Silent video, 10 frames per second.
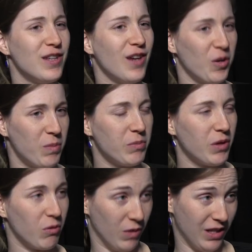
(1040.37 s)
young people
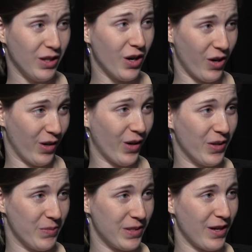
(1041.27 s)
are really hard on
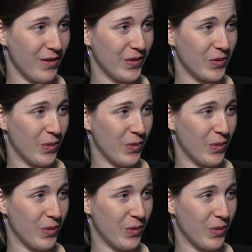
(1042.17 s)
themselves